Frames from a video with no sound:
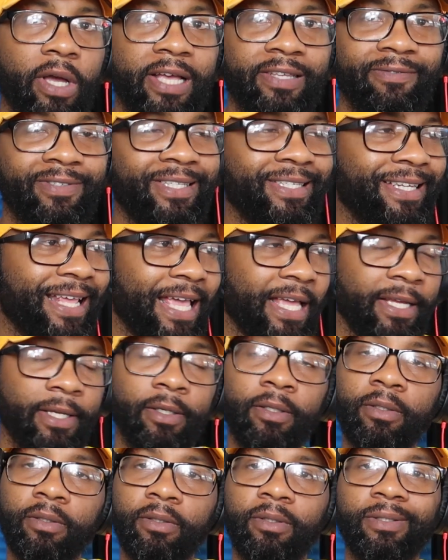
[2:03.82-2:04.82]
as of today,
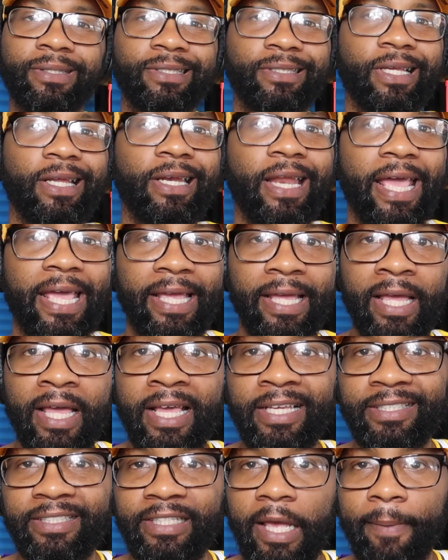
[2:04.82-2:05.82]
Sunday,
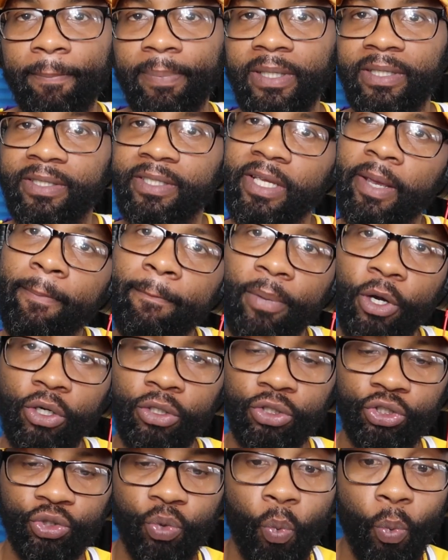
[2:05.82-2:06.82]

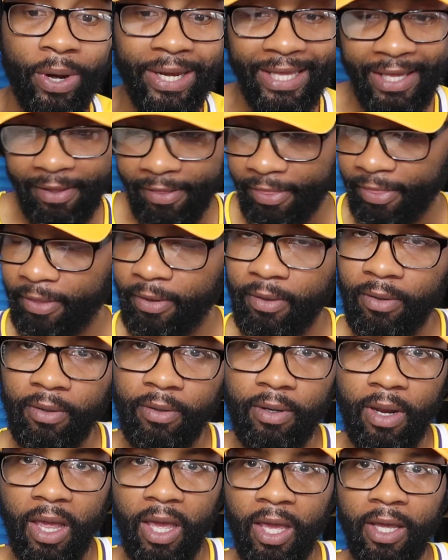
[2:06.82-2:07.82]
September 20th,
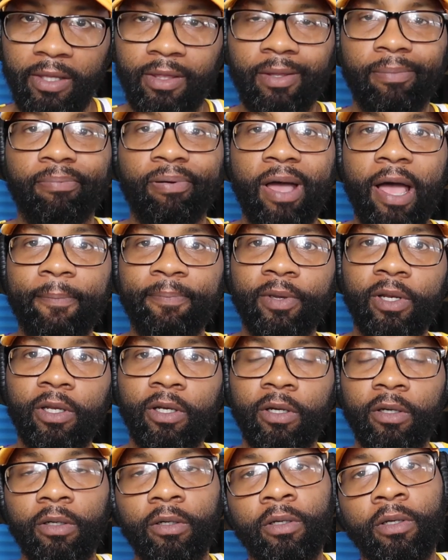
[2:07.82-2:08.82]
all right, the
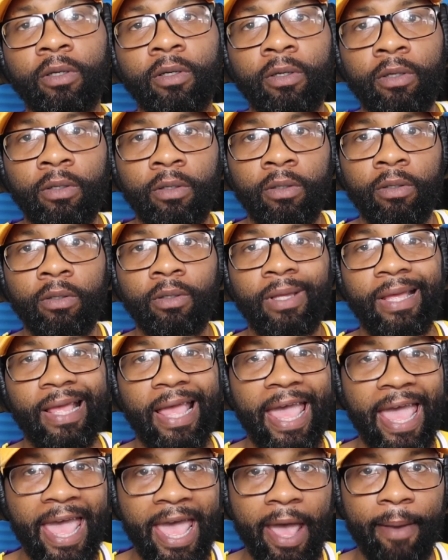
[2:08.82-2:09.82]
popular
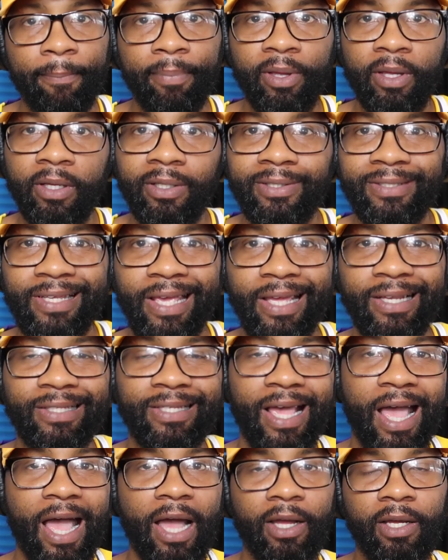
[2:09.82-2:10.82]
app
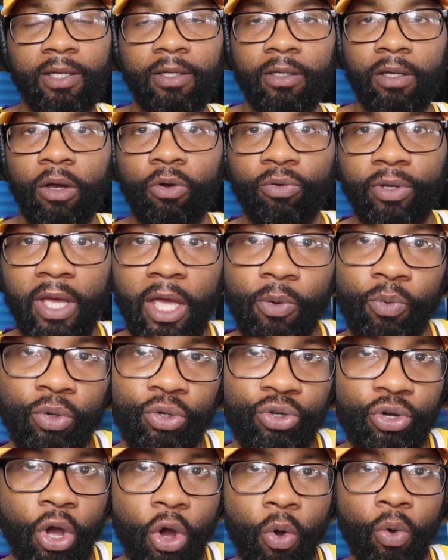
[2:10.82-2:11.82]
TikTok, okay, will
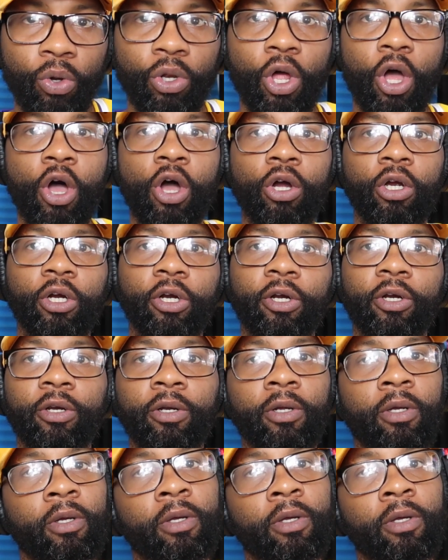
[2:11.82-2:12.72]
no longer